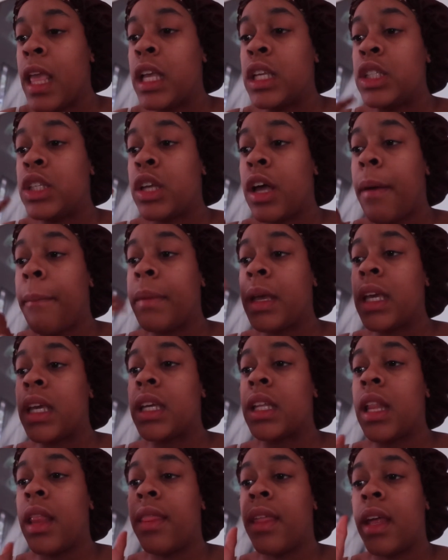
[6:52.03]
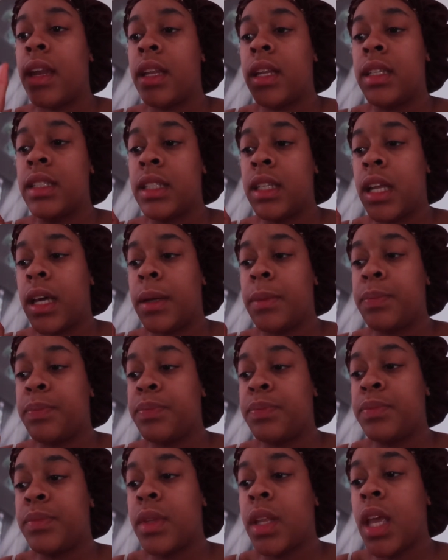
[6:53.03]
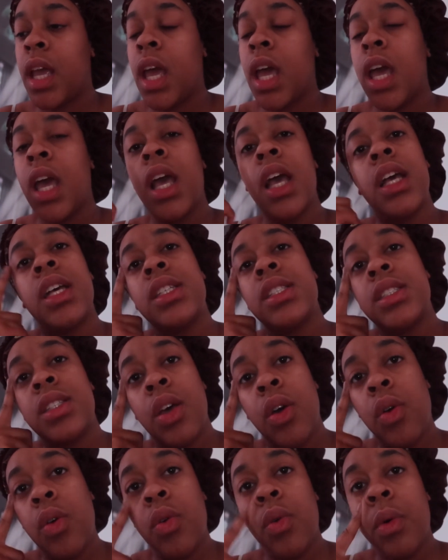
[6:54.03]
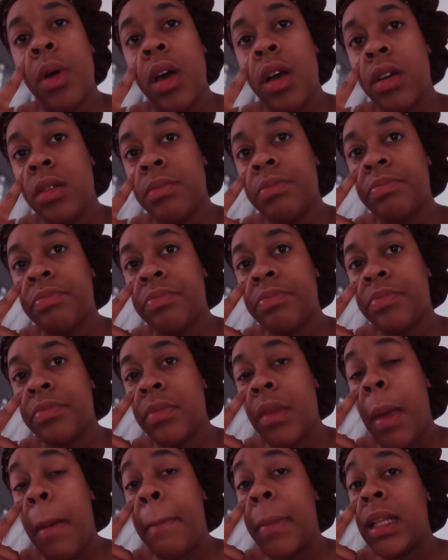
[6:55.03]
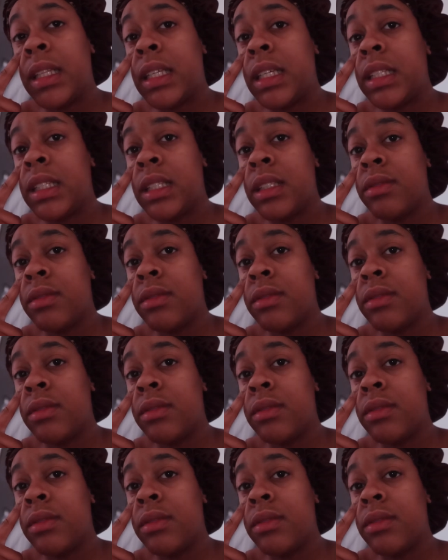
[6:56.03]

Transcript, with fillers: so I'm gonna get that done today so um I'm about to eat this